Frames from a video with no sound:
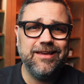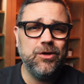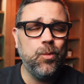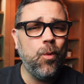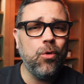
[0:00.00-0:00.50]

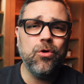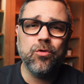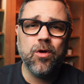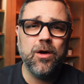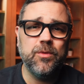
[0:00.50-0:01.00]
you won't go
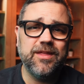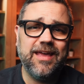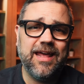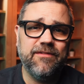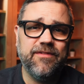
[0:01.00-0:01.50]
wrong with the
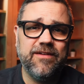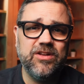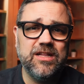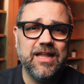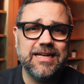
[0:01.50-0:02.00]
Canon
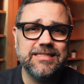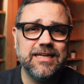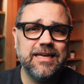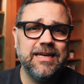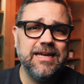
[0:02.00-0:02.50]
5D
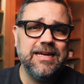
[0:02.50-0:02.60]
Classic.